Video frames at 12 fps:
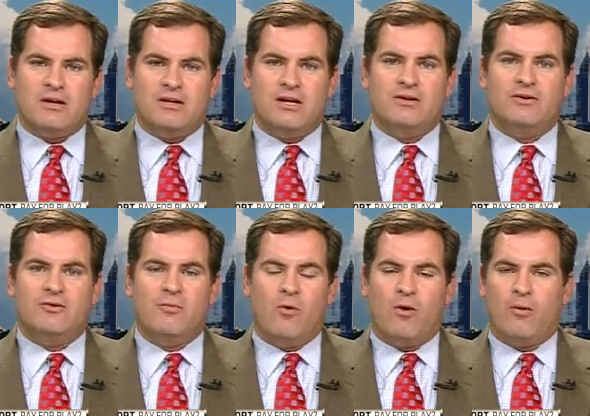didn't
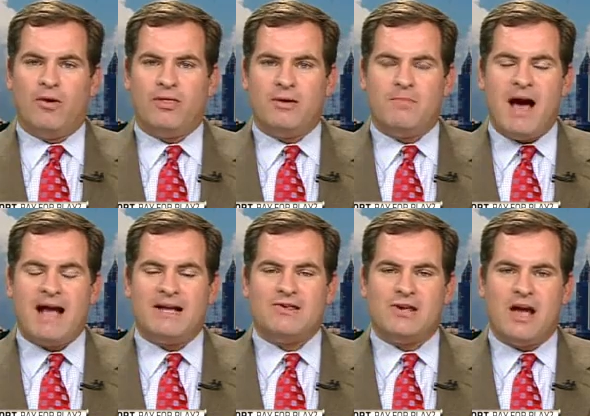do more with it
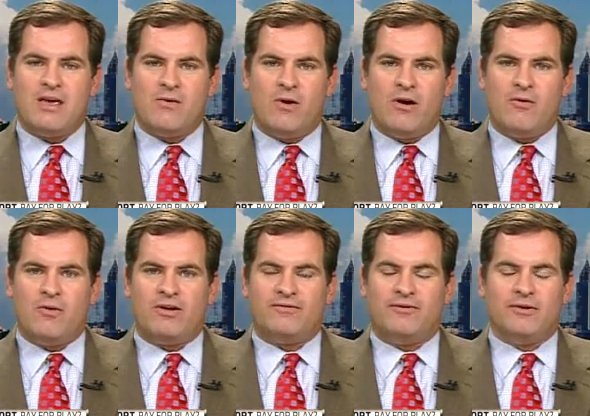back in January
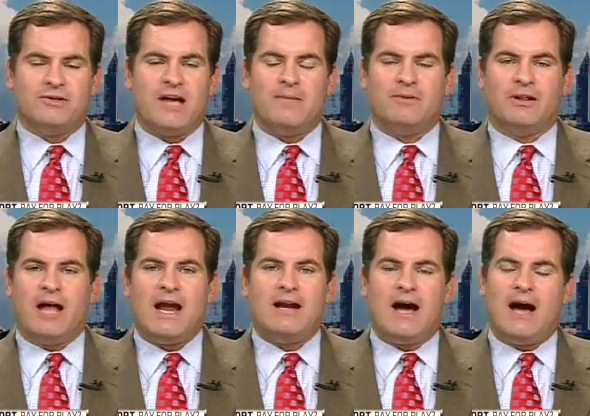when it first came to
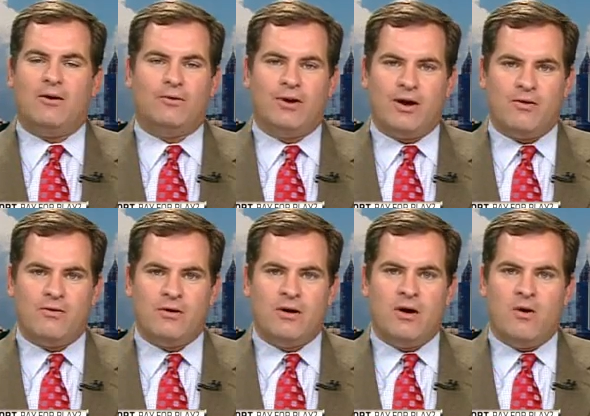light, I don't
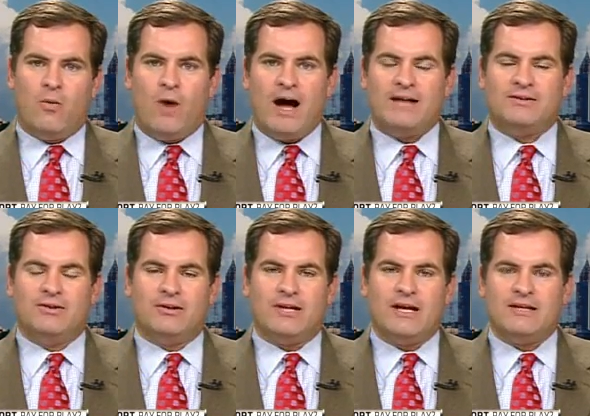know. Why it
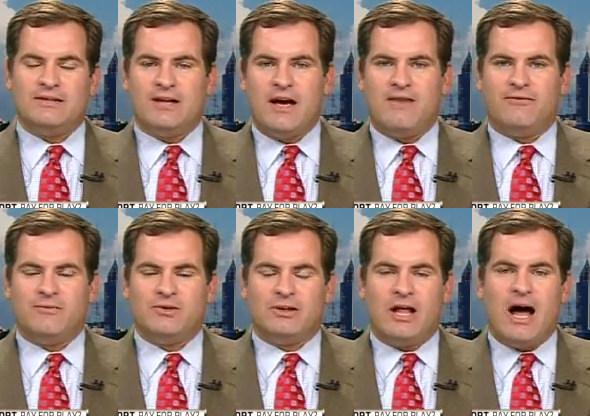took the NCAA
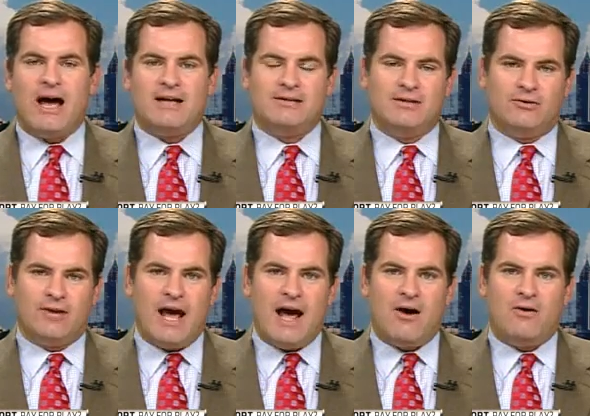from July until
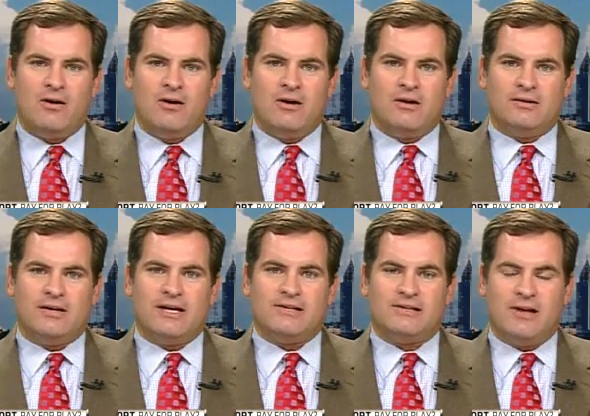now to
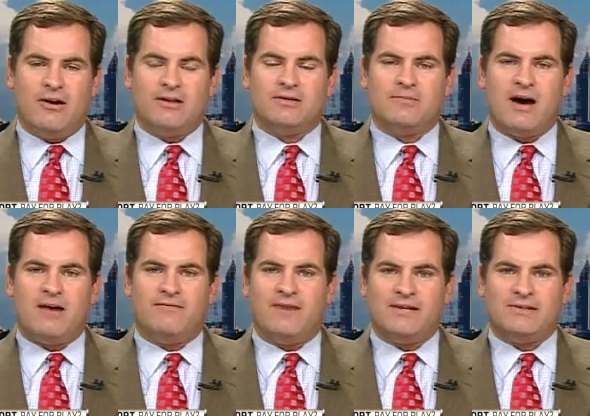get serious
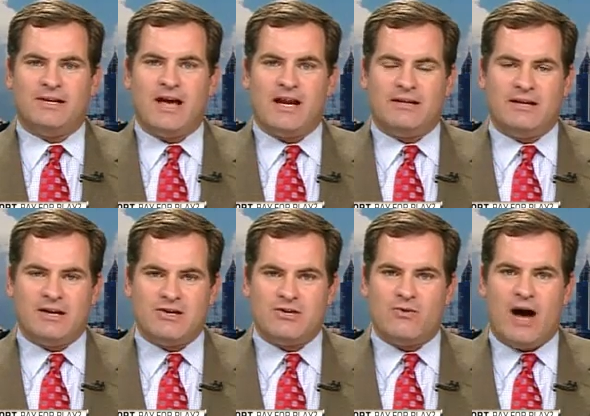about investigating the
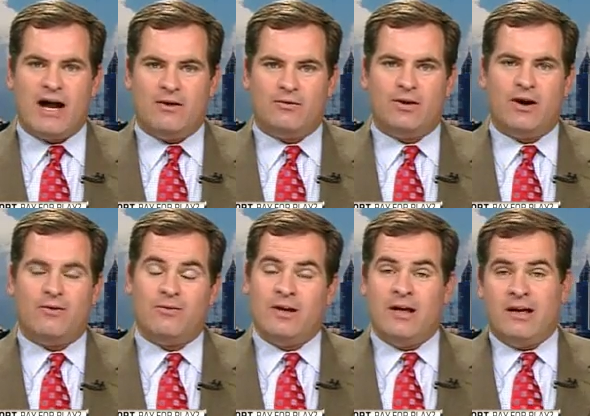issue, I don't
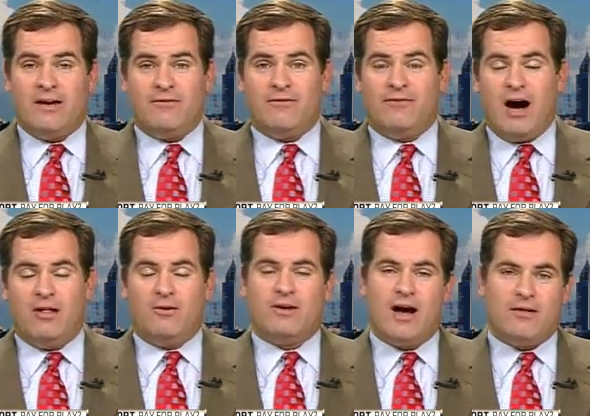know. If you
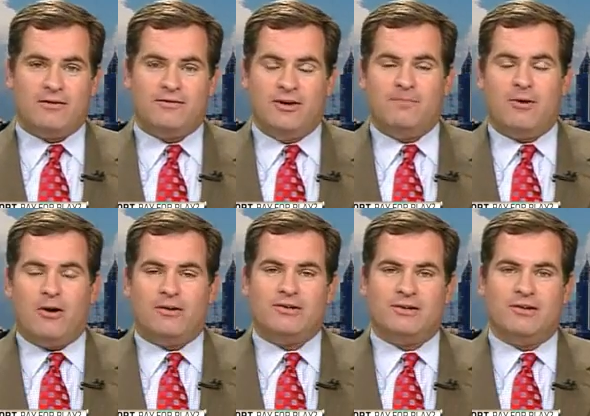followed college
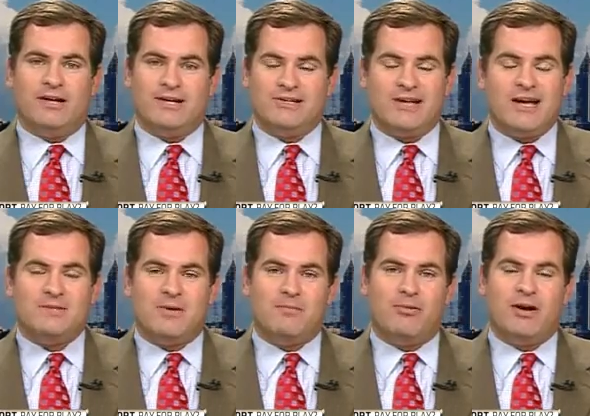football this year, the NCAA
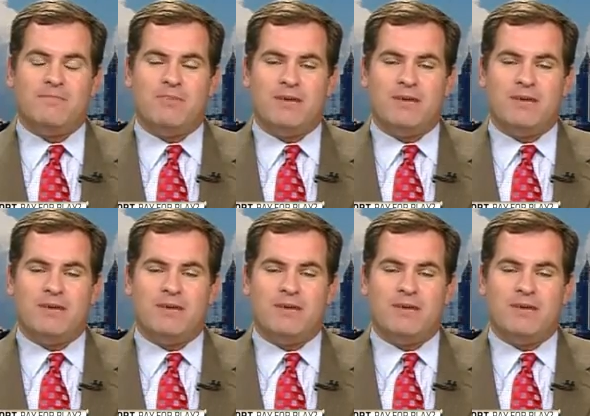has been pretty